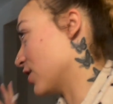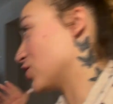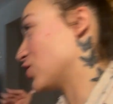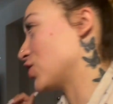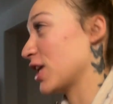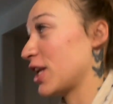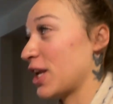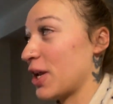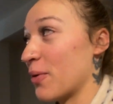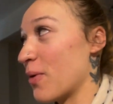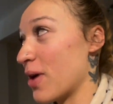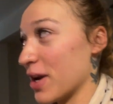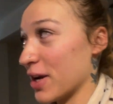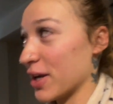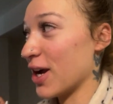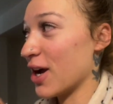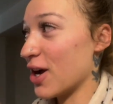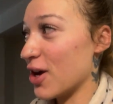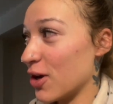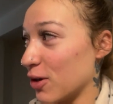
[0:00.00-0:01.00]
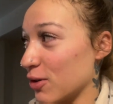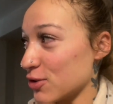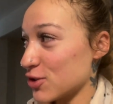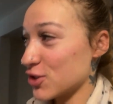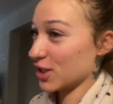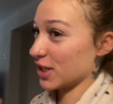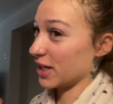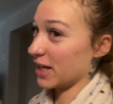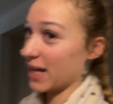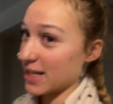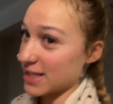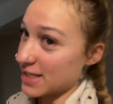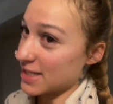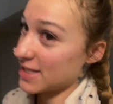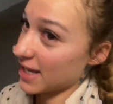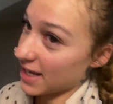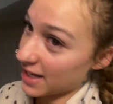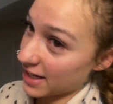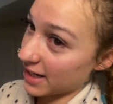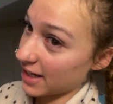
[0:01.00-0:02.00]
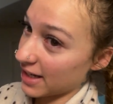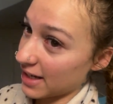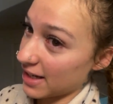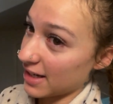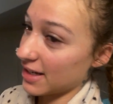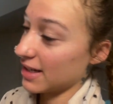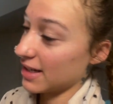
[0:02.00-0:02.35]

if she didn't want to go, she didn't have to say that.